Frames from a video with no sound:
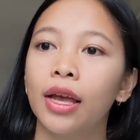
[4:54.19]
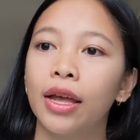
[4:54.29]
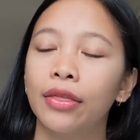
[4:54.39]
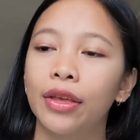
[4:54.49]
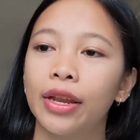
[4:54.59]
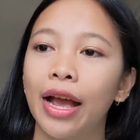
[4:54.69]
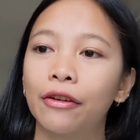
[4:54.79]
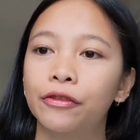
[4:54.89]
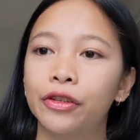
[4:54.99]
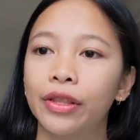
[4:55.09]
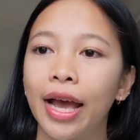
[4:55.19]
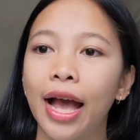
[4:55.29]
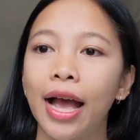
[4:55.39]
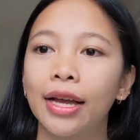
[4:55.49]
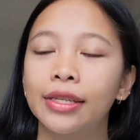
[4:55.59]
And then after
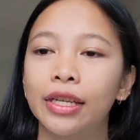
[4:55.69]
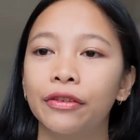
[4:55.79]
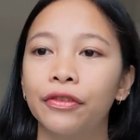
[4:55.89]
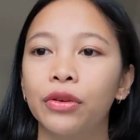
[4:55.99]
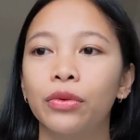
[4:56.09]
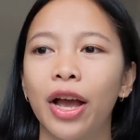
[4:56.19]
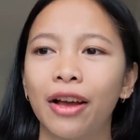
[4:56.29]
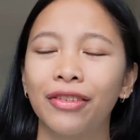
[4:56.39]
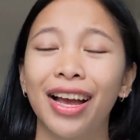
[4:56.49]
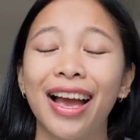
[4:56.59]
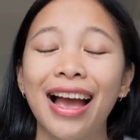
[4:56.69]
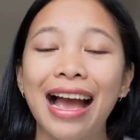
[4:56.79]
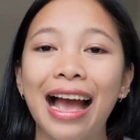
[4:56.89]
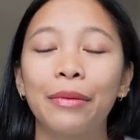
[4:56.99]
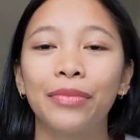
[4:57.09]
that, if you have,
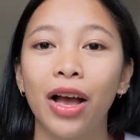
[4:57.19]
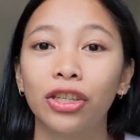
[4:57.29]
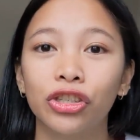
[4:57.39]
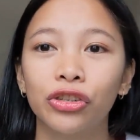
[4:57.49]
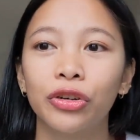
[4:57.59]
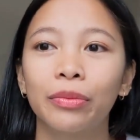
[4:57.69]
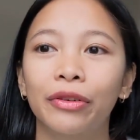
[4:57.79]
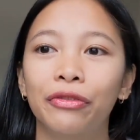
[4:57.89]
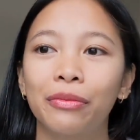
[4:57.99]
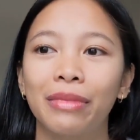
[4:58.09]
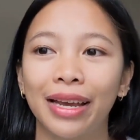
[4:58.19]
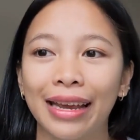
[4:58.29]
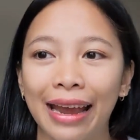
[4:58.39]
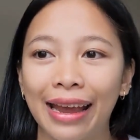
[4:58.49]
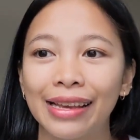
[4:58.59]
I'm not sure, but for my
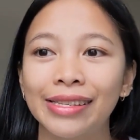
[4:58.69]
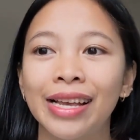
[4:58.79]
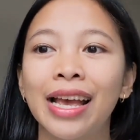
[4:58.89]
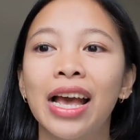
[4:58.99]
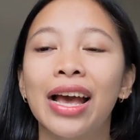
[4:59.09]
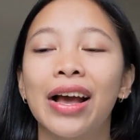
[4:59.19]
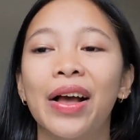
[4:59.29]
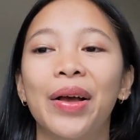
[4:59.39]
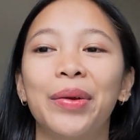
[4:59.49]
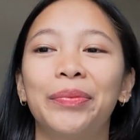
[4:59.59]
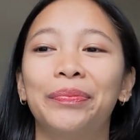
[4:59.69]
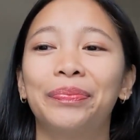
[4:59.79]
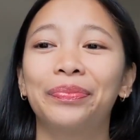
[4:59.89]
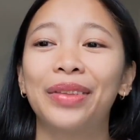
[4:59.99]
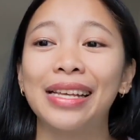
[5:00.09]
case,
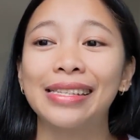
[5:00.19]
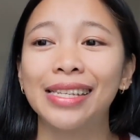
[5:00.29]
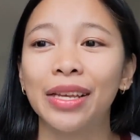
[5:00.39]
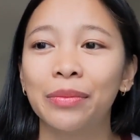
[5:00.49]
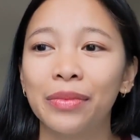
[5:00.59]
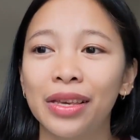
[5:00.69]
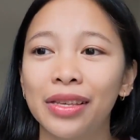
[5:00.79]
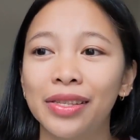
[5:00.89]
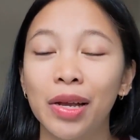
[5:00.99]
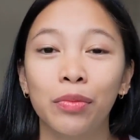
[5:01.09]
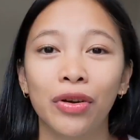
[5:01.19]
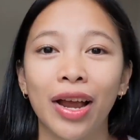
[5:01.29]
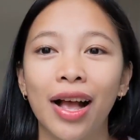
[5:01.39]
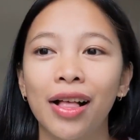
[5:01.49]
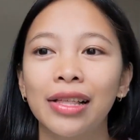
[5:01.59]
um, they sent me somewhere
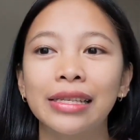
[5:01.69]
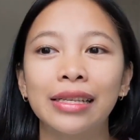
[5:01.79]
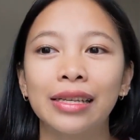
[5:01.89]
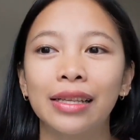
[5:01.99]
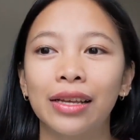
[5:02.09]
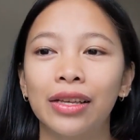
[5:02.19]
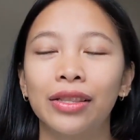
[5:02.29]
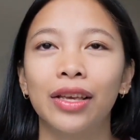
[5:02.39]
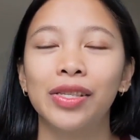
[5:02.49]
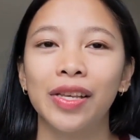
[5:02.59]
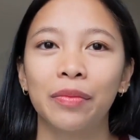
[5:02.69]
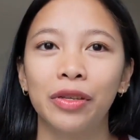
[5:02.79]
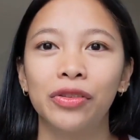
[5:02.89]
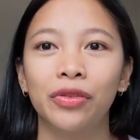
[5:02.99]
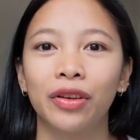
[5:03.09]
else. It, they sent
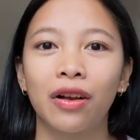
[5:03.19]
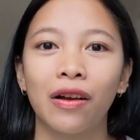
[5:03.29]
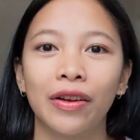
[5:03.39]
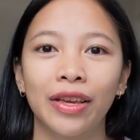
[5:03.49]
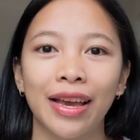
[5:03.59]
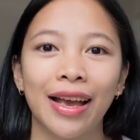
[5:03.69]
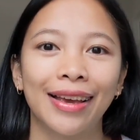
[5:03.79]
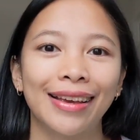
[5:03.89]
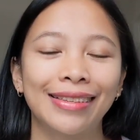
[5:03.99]
me to the cardiac